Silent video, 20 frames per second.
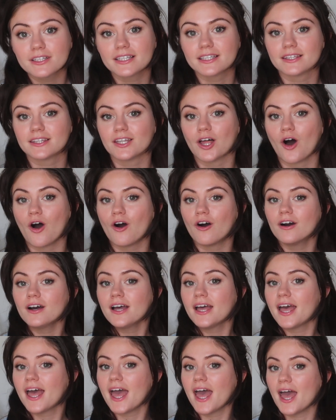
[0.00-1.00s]
and
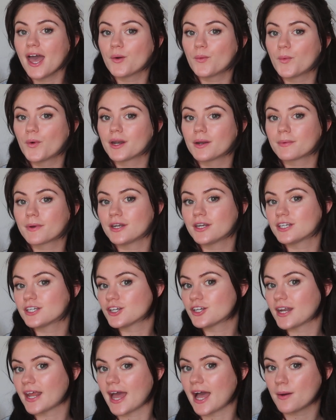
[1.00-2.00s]
long, and what I'm going to
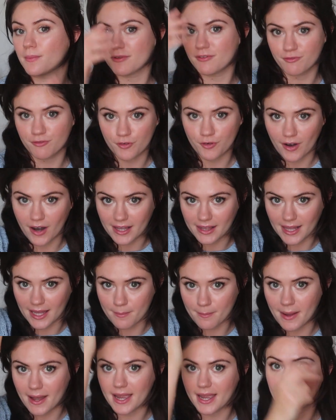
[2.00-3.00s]
do now before I
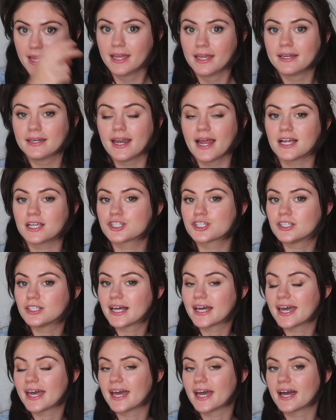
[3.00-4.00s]
let my natural
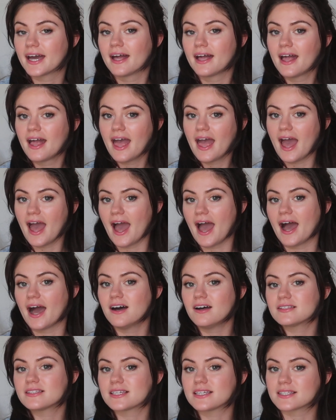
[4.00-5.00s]
hair
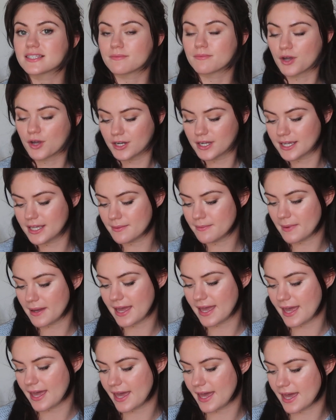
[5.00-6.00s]
out is I'm going to get my
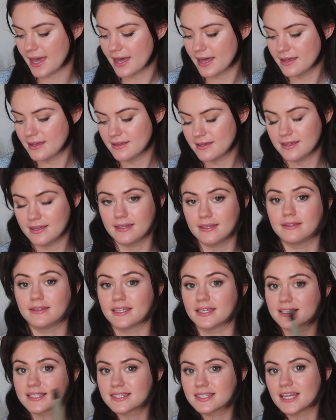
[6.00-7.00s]
hair in
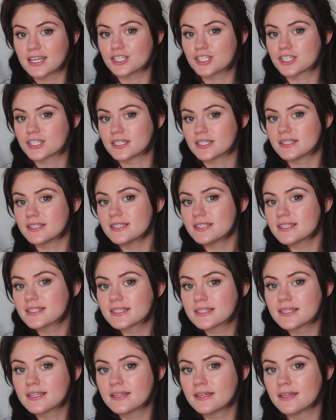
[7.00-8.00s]
the
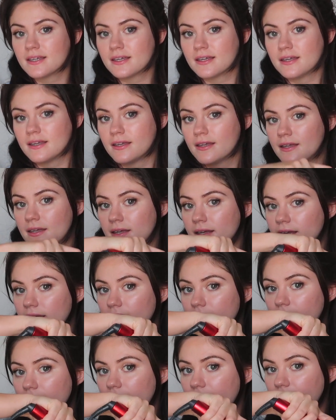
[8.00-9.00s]
extensions
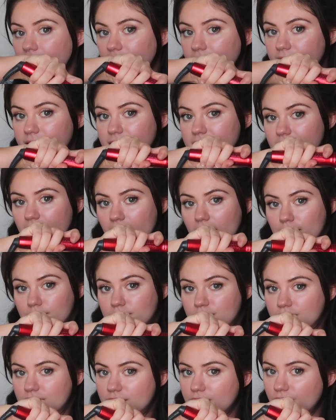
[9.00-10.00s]
and
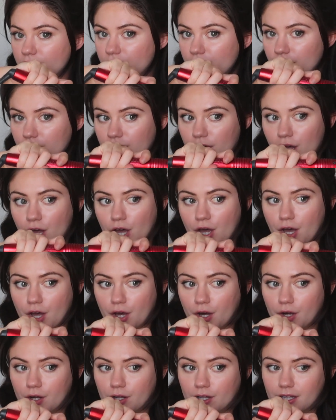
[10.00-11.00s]
I'm just going to
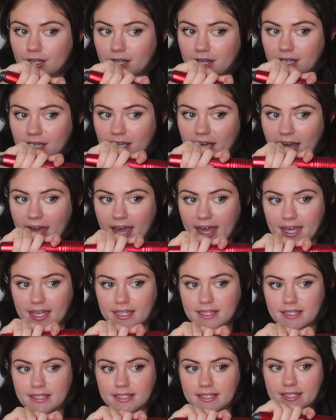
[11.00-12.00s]
curl the
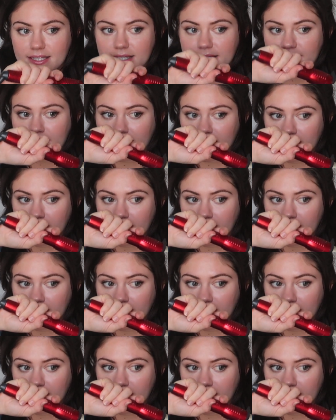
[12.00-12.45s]
ends.